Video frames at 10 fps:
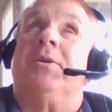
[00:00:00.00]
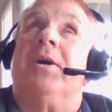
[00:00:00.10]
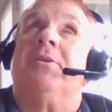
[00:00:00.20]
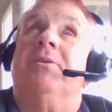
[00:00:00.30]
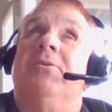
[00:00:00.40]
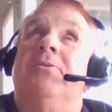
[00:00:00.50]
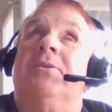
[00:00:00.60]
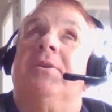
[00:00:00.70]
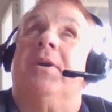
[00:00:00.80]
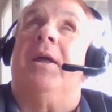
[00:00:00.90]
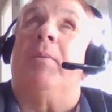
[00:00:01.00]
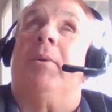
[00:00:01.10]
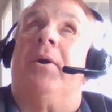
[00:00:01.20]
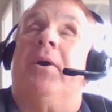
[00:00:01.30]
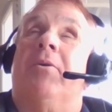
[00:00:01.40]
actually used
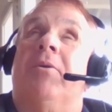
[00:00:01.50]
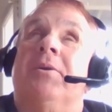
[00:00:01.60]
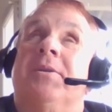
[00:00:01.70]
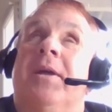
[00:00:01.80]
cannabidiol as an